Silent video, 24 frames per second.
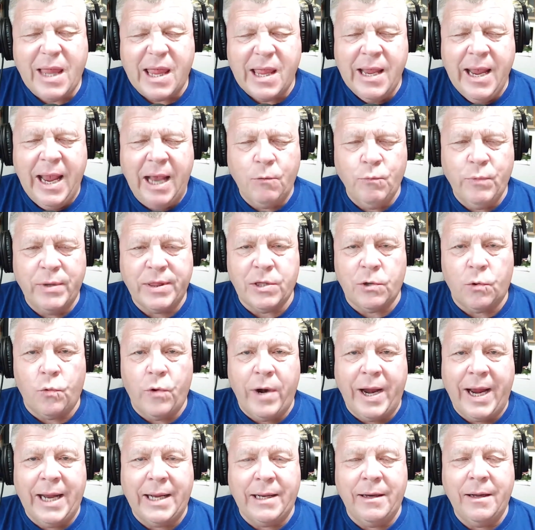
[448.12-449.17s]
And with the
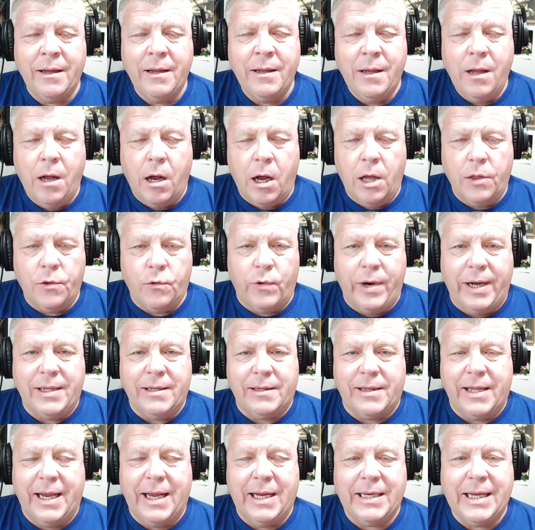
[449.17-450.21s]
rain, all the rain
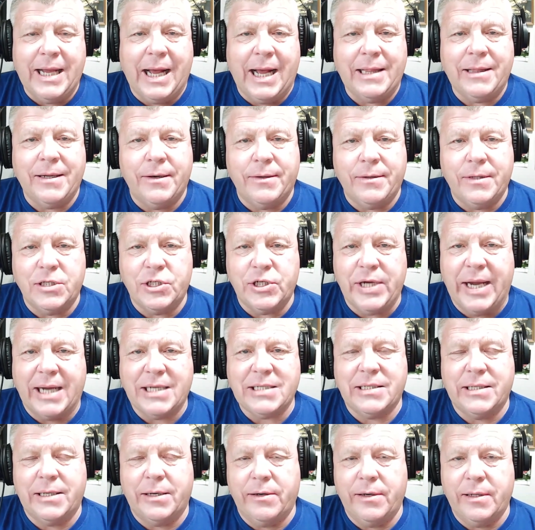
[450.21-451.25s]
that they had gotten there in the
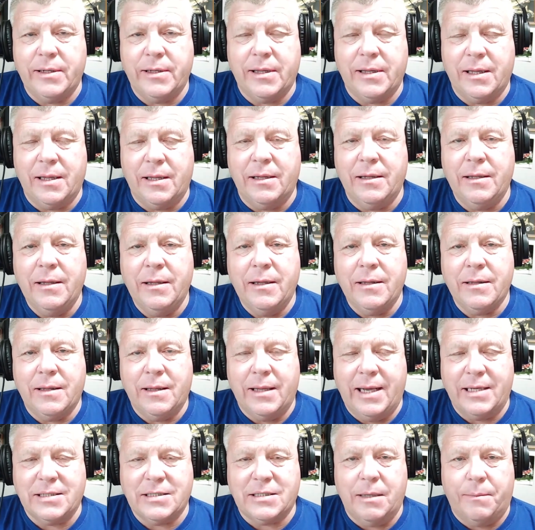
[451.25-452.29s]
Jackson area the
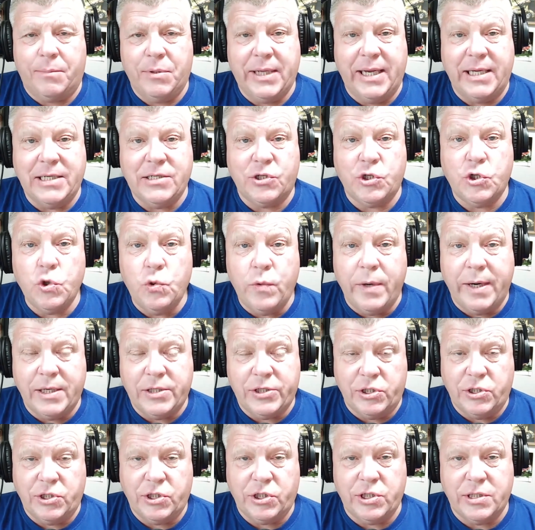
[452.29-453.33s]
last couple days, 2
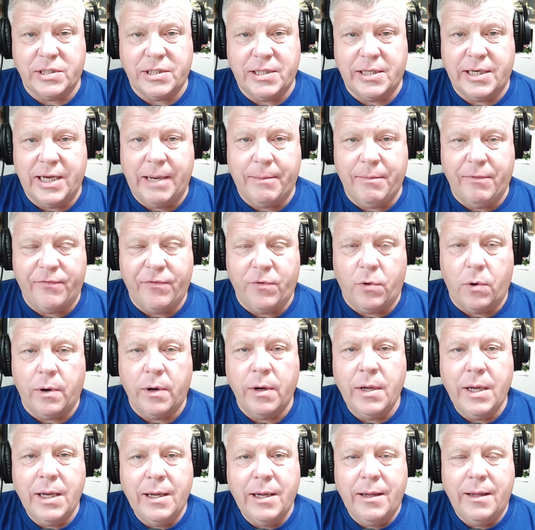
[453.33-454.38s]
inches just the day before,
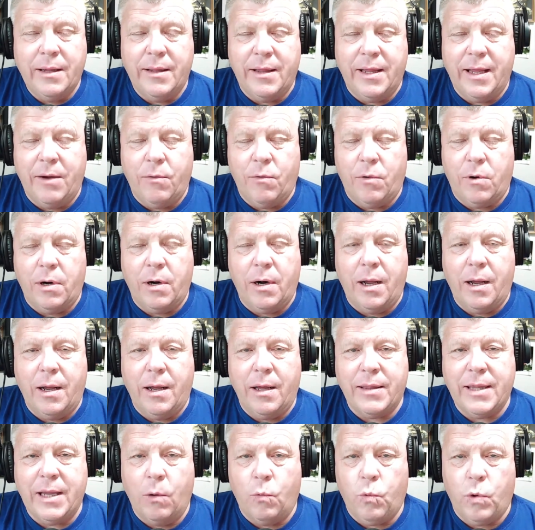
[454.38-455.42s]
they
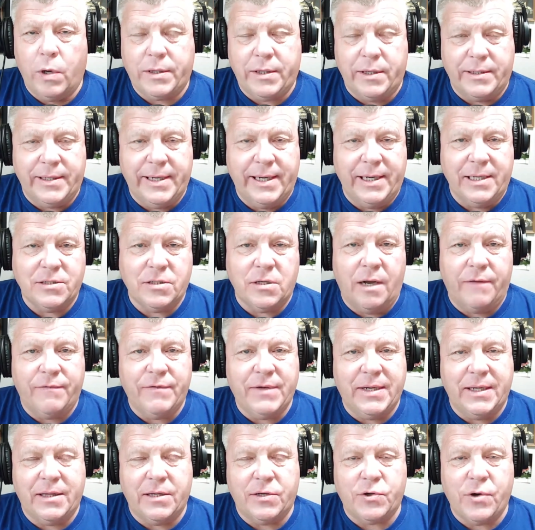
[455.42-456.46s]
worked their tails off
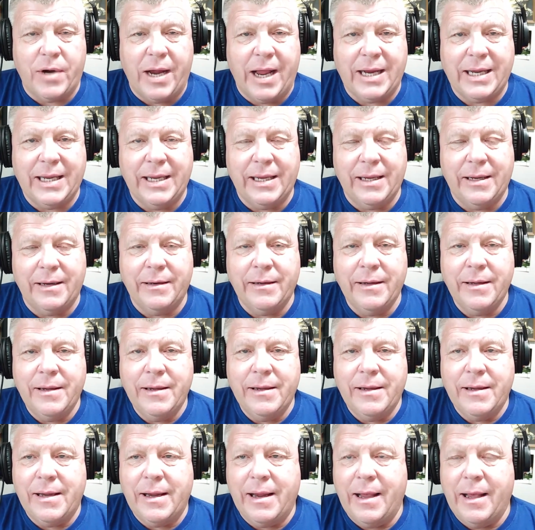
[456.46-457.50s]
to get the track in,
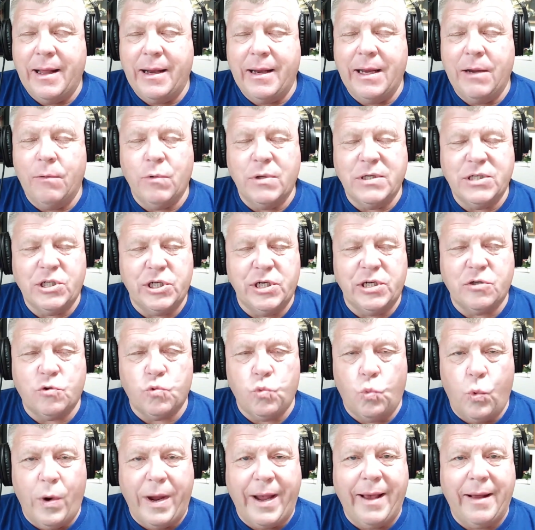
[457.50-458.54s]
and it was just
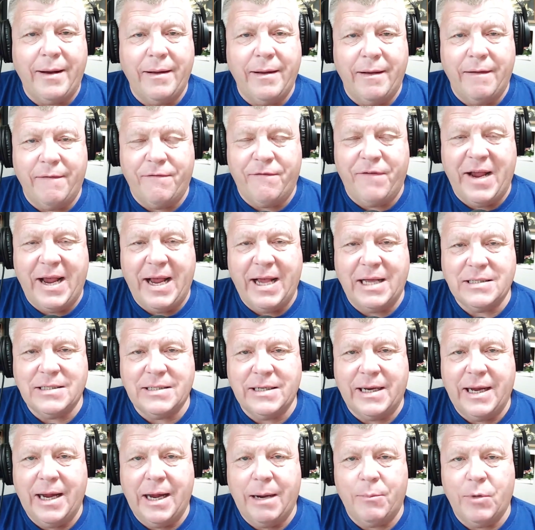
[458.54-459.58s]
wet and fast
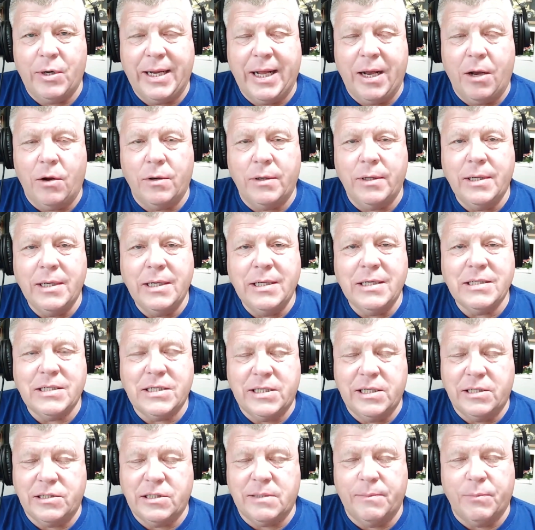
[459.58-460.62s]
and hammered down.
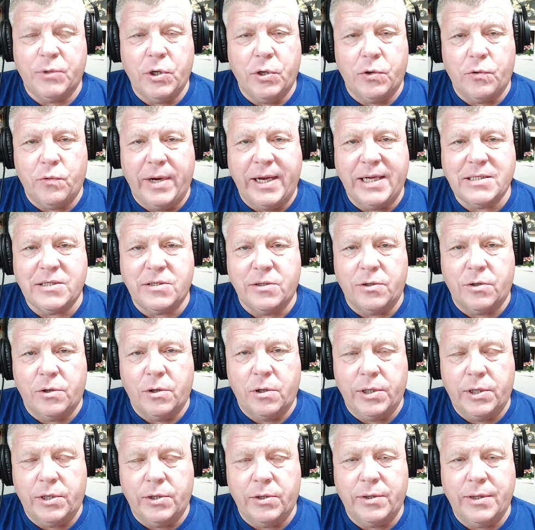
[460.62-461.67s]
Still some good racing
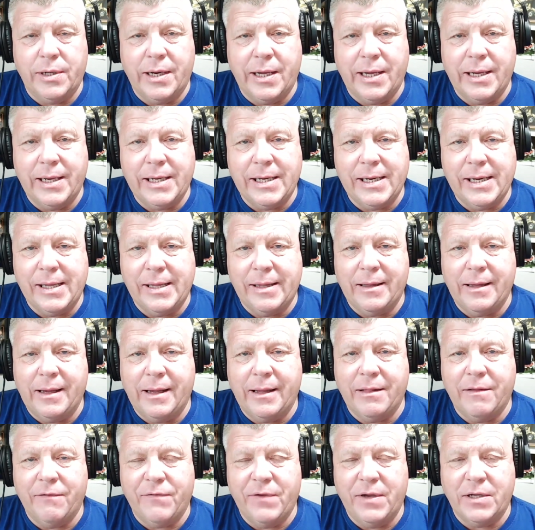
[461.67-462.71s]
earlier in the night,
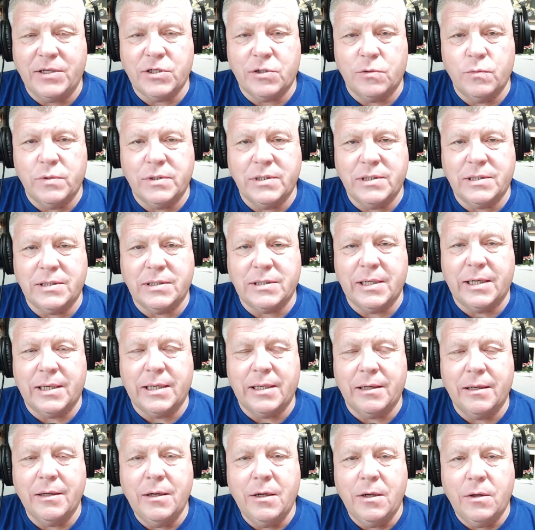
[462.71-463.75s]
and the feature was
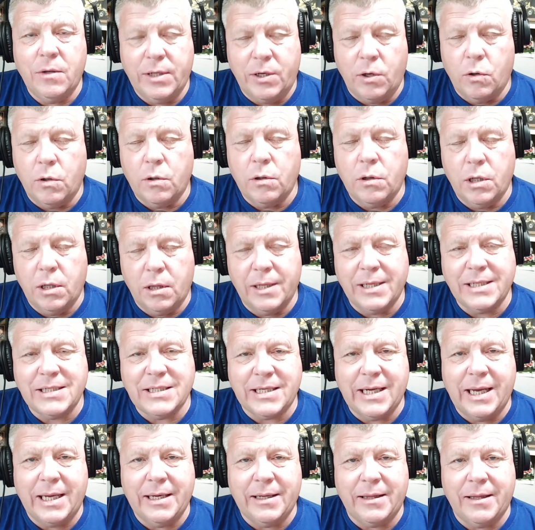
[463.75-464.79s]
a little
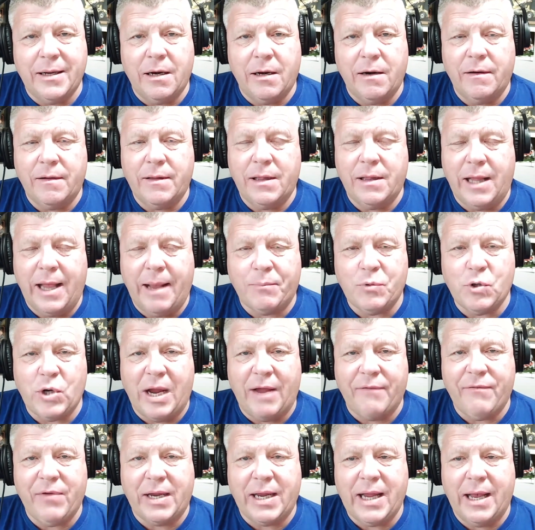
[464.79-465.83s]
exciting there. The lap
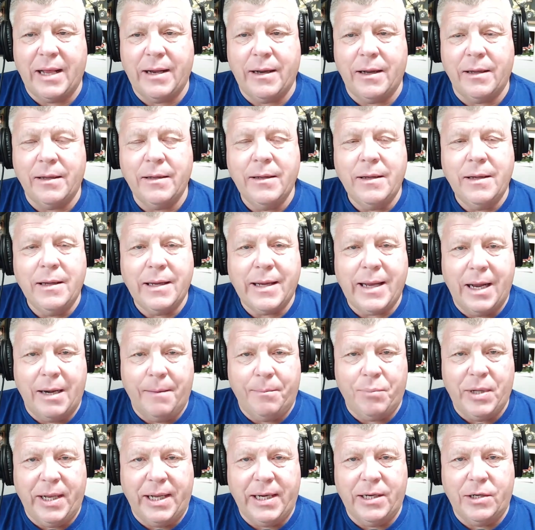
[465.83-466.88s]
traffic kind
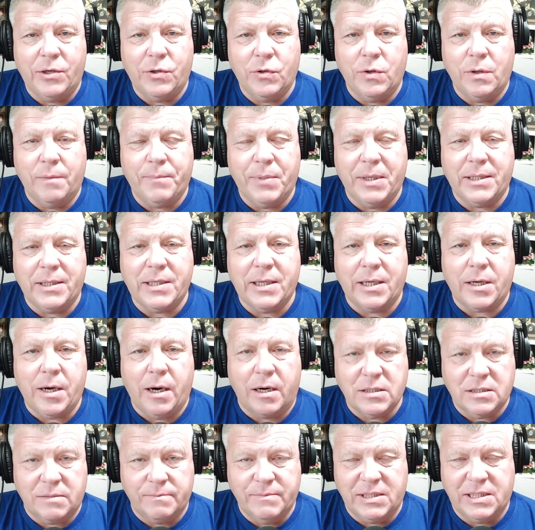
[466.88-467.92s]
of played into it, but
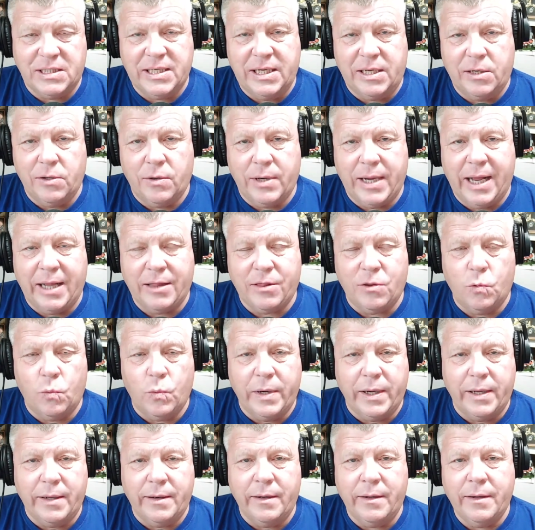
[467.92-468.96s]
Carson Macedo got the
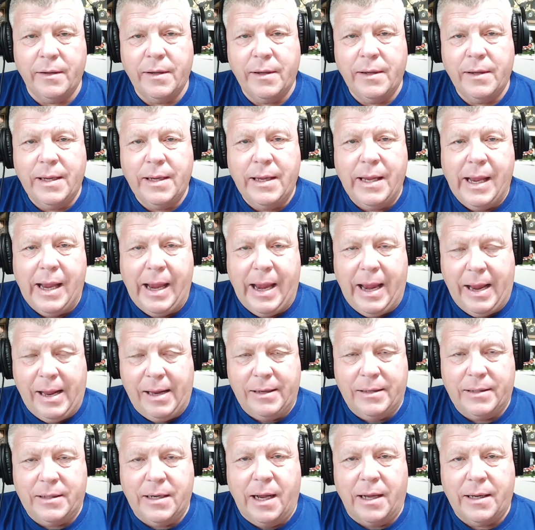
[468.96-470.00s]
win.
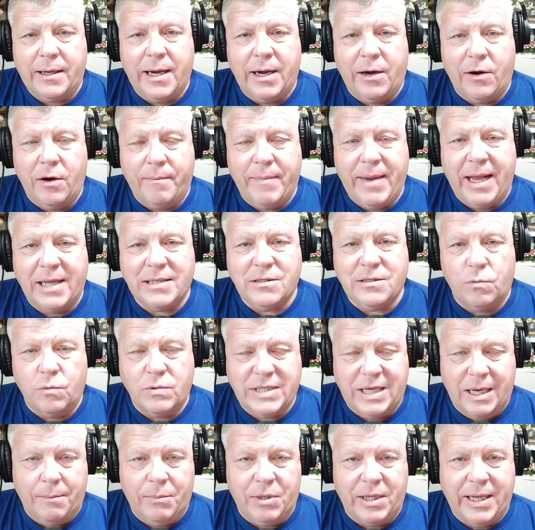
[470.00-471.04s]
And Kerry Madsen
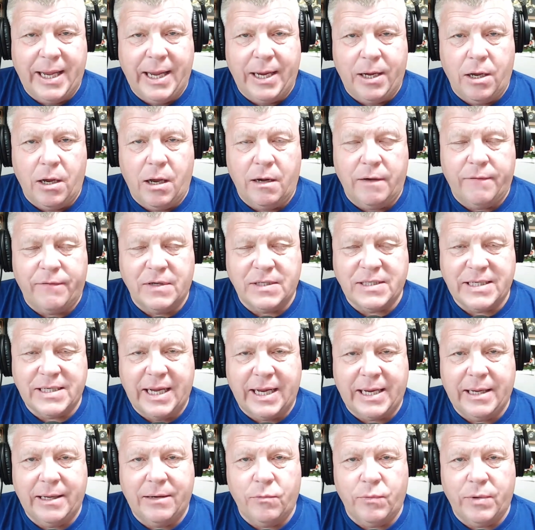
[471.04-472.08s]
was able to hang on for
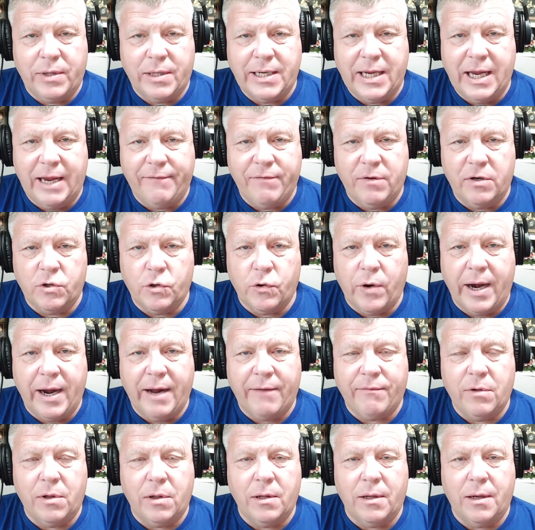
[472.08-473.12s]
second with David
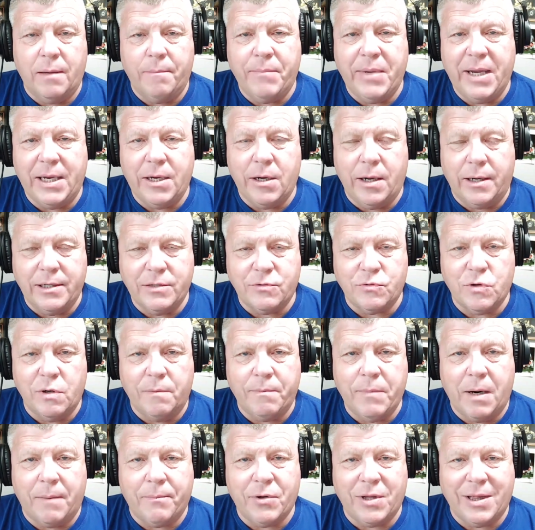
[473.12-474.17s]
Gravel beating on his rear
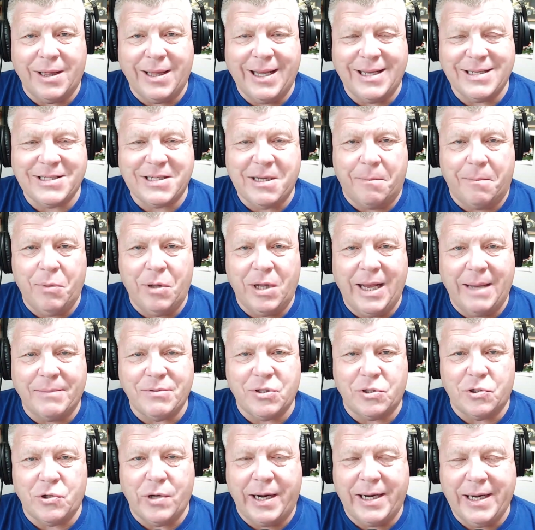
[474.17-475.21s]
bumper the last couple laps
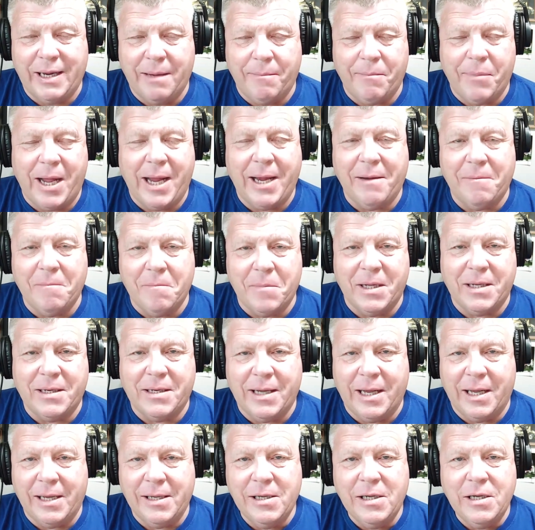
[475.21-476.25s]
to try to get by him. But
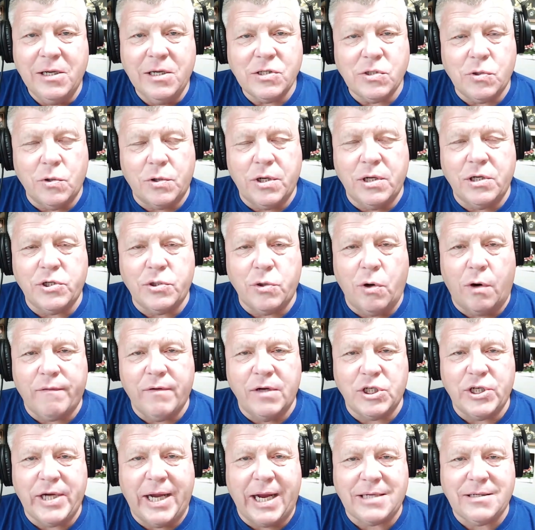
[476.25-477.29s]
so good show over
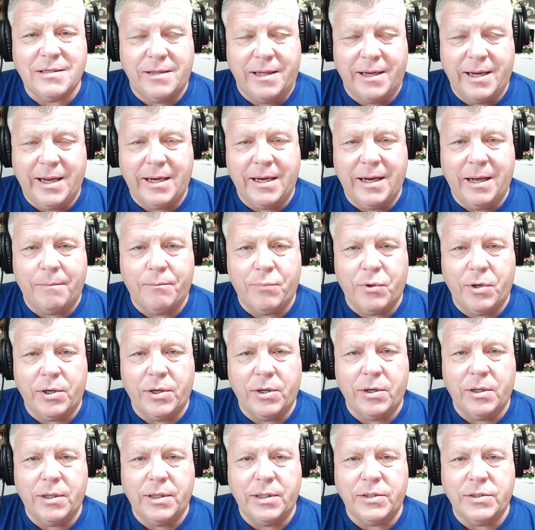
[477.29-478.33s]
in Jackson. They get done pretty
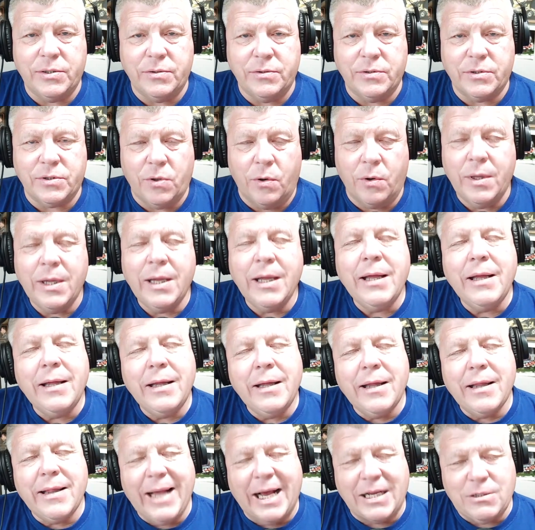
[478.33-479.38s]
early too. So
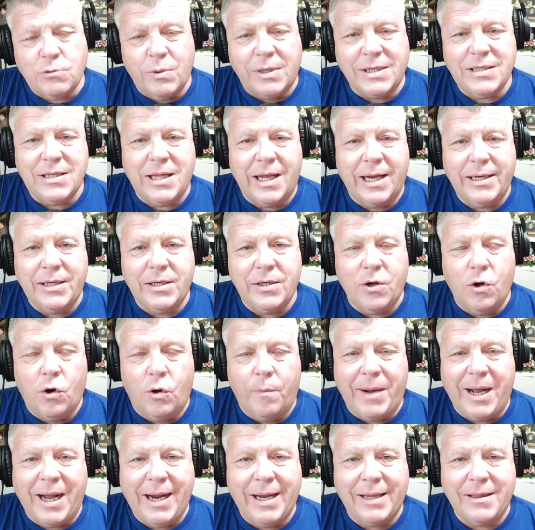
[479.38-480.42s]
that's what it's like to go
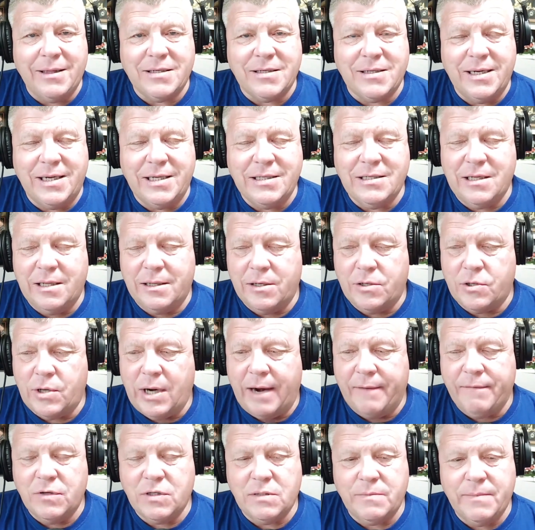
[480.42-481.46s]
behind the scenes at a
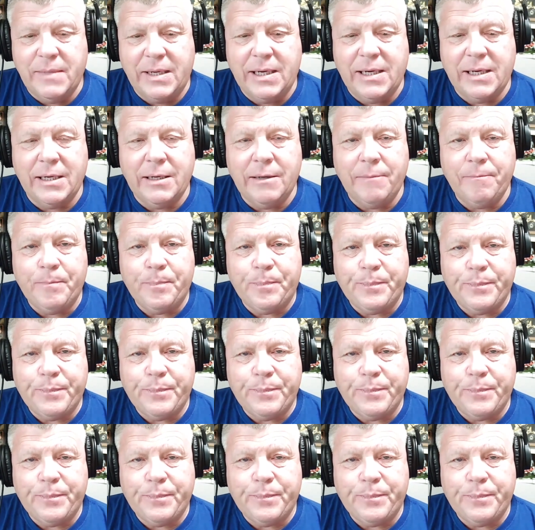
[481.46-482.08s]
drivers' meeting.